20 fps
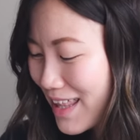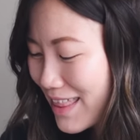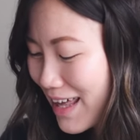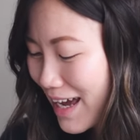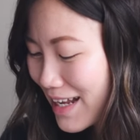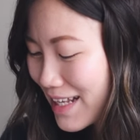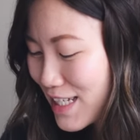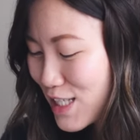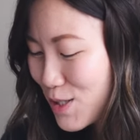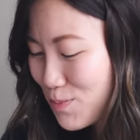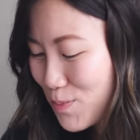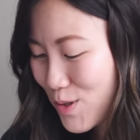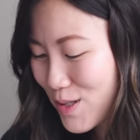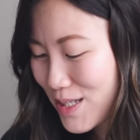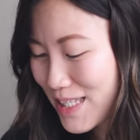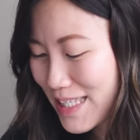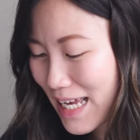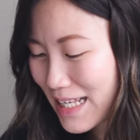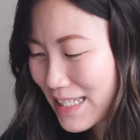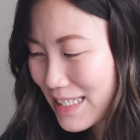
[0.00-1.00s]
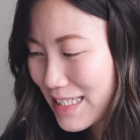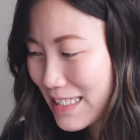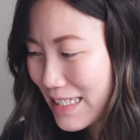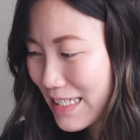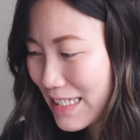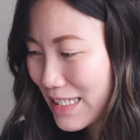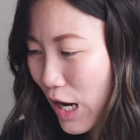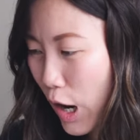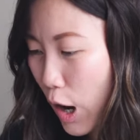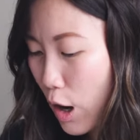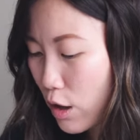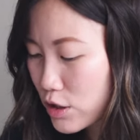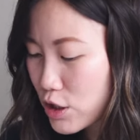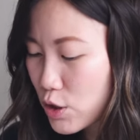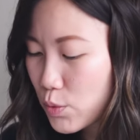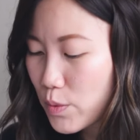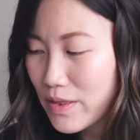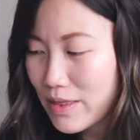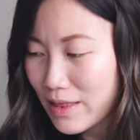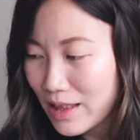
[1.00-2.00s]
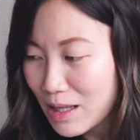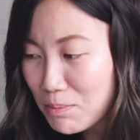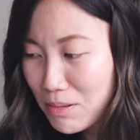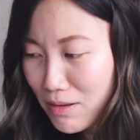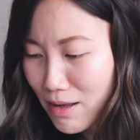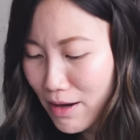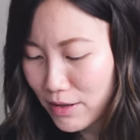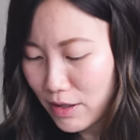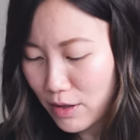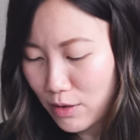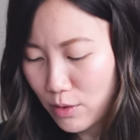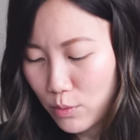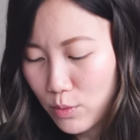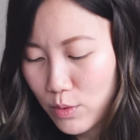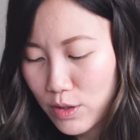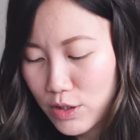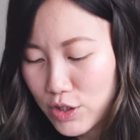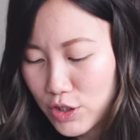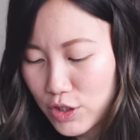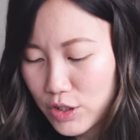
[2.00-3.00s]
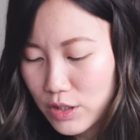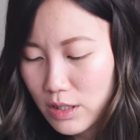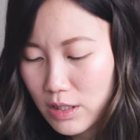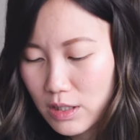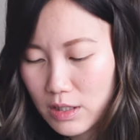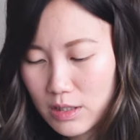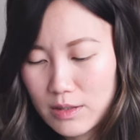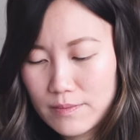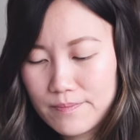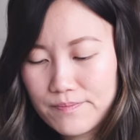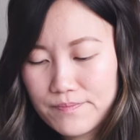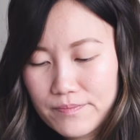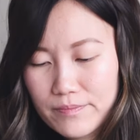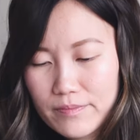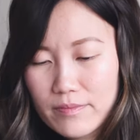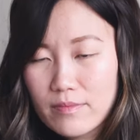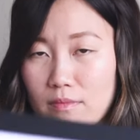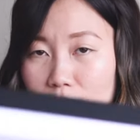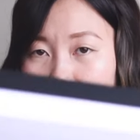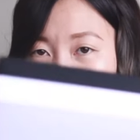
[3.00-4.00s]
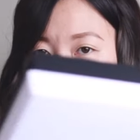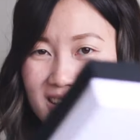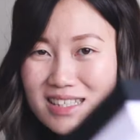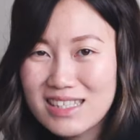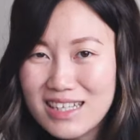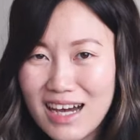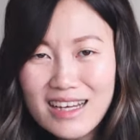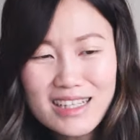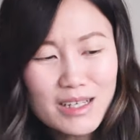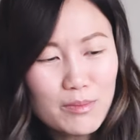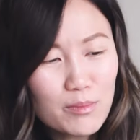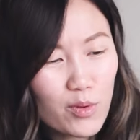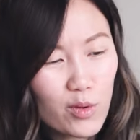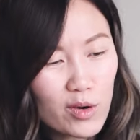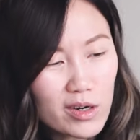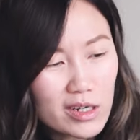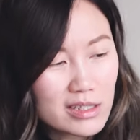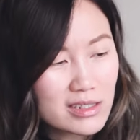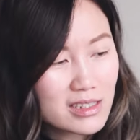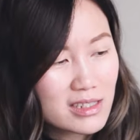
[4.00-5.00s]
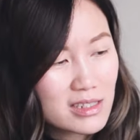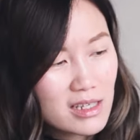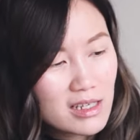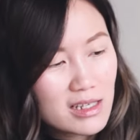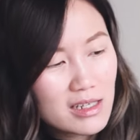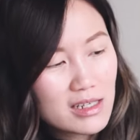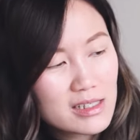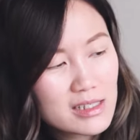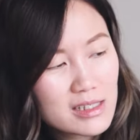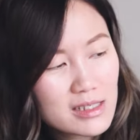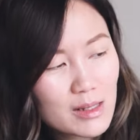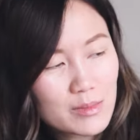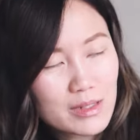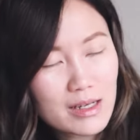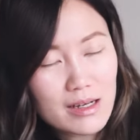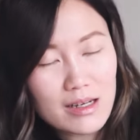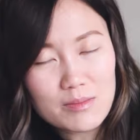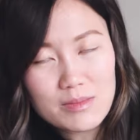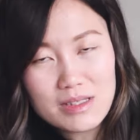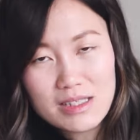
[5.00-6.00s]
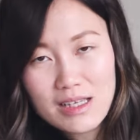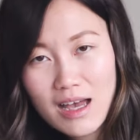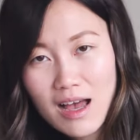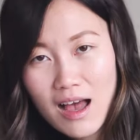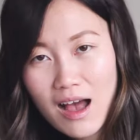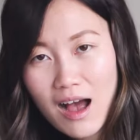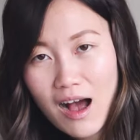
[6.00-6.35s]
that is presented also with lip liner, which is kind of important sometimes.